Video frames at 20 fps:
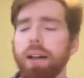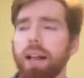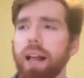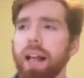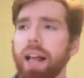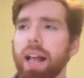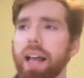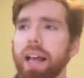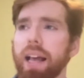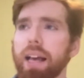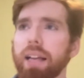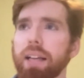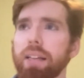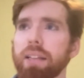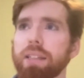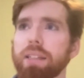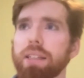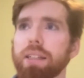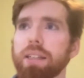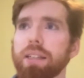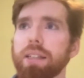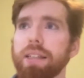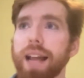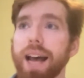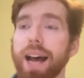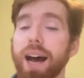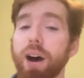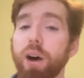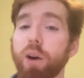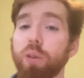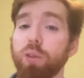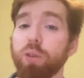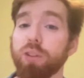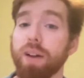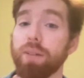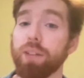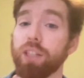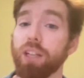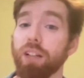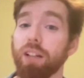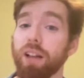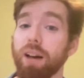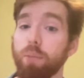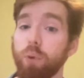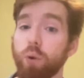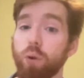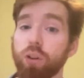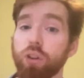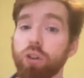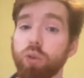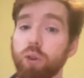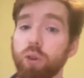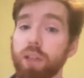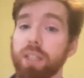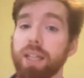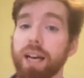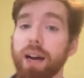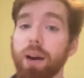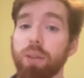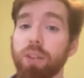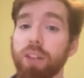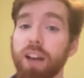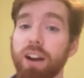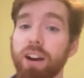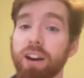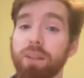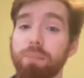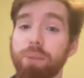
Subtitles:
And now there's obviously a lot more choice out there,